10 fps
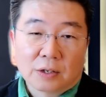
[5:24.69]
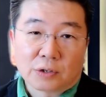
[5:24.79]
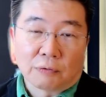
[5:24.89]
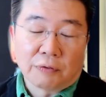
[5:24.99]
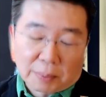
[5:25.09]

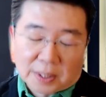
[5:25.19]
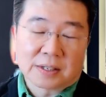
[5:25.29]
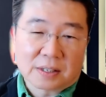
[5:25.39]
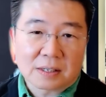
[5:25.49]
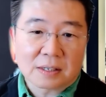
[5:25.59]
So for
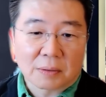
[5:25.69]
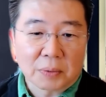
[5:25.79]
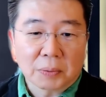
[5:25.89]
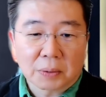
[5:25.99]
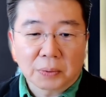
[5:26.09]
businesses that
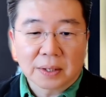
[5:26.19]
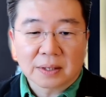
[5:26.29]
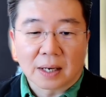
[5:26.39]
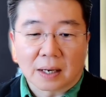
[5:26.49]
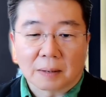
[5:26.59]
we work with,